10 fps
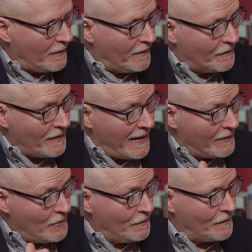areas,
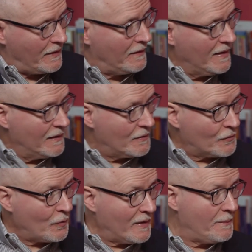and using the
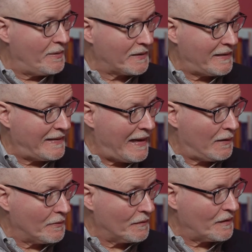$20 billion
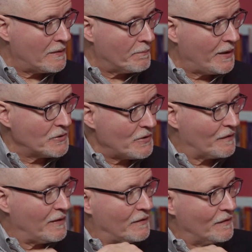in
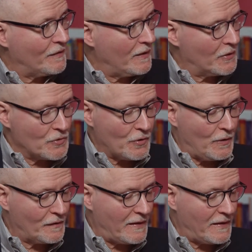budgets that the city controls.